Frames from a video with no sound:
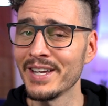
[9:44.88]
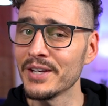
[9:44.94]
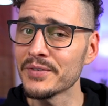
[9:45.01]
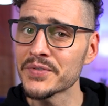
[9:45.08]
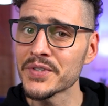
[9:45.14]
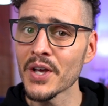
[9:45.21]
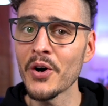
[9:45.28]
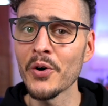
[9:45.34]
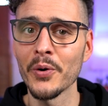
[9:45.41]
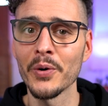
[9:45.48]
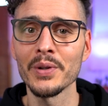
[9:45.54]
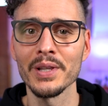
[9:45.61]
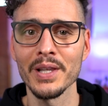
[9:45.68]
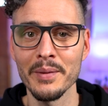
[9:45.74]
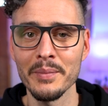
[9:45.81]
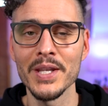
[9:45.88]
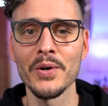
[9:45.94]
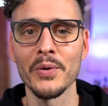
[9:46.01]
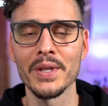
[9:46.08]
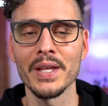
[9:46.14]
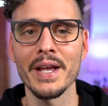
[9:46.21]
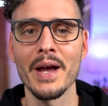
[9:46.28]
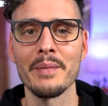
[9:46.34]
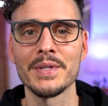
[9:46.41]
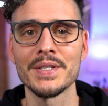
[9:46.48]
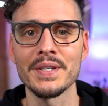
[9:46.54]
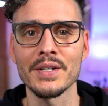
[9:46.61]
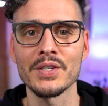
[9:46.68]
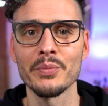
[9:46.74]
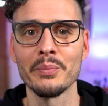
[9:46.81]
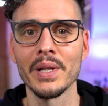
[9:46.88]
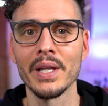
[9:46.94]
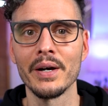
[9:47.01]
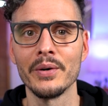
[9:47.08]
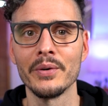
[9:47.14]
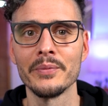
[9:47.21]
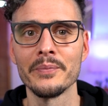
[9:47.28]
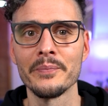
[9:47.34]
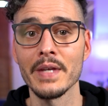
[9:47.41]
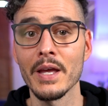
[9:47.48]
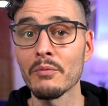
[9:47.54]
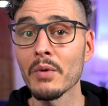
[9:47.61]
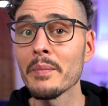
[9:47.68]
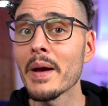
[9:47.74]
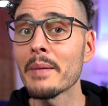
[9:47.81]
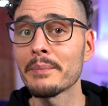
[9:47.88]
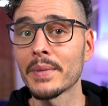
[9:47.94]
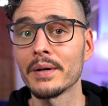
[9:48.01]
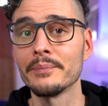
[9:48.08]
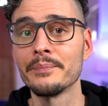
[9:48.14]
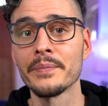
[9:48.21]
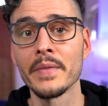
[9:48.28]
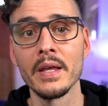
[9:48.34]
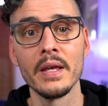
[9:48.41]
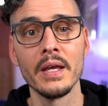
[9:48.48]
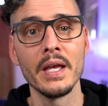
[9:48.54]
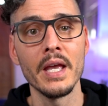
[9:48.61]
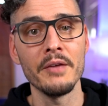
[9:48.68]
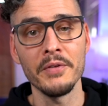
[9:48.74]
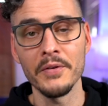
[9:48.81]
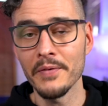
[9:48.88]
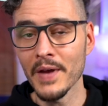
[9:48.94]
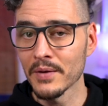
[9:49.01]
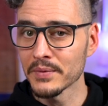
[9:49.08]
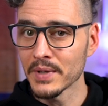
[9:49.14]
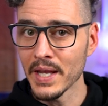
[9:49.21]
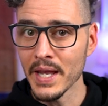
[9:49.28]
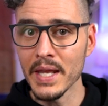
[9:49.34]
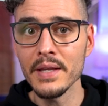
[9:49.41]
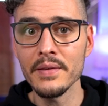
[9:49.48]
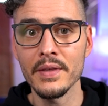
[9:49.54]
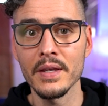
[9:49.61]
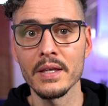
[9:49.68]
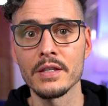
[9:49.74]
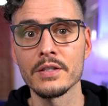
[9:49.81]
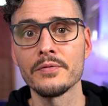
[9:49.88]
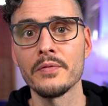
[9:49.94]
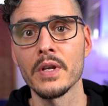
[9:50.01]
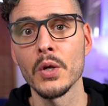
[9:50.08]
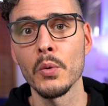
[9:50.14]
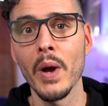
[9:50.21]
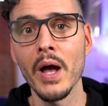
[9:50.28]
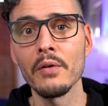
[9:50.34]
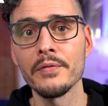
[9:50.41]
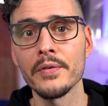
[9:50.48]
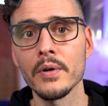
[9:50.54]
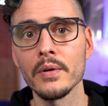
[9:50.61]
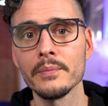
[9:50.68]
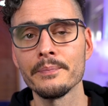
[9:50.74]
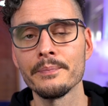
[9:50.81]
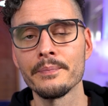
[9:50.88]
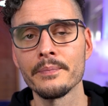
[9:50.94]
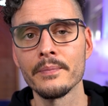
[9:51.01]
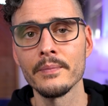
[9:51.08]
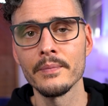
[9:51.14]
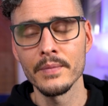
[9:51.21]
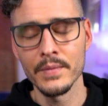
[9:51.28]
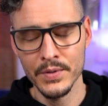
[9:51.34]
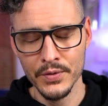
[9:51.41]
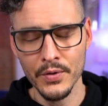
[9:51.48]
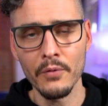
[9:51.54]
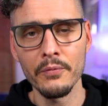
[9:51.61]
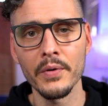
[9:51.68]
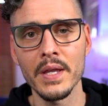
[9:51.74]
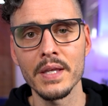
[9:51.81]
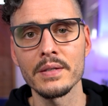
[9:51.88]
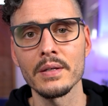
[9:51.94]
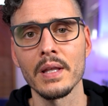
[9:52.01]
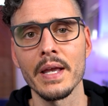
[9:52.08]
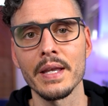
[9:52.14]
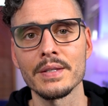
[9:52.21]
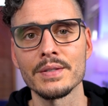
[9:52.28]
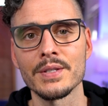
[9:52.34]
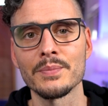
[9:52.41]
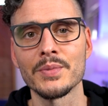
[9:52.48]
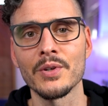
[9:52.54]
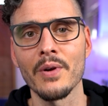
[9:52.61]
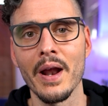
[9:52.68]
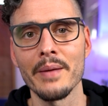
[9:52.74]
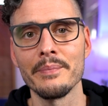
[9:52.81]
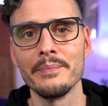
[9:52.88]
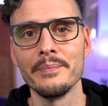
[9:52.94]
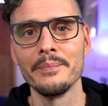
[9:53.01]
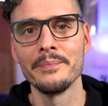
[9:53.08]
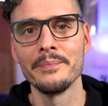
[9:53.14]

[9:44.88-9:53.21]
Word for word: If so, let me know in the comments section below. And remember, if you found anything in this video helpful, don't forget to like and subscribe.